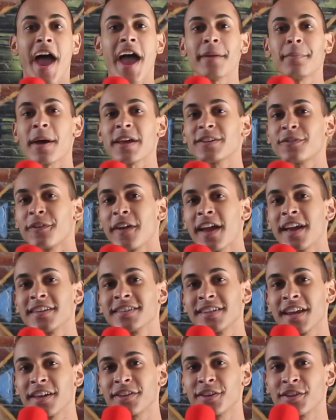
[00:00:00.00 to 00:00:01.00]
Hey, best fans,
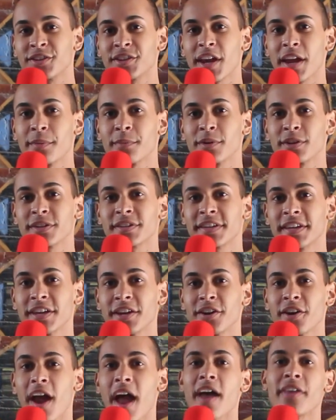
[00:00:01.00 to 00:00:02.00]
Nathan Chambers
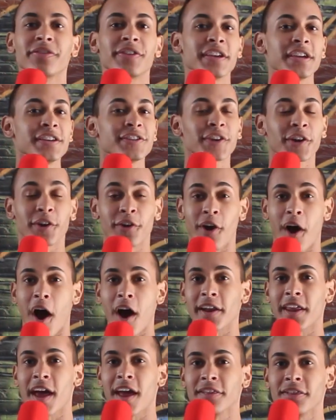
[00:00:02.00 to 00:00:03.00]
here, and these are your
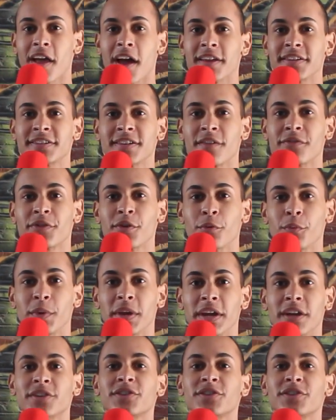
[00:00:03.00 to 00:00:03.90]
hot headlines of the week.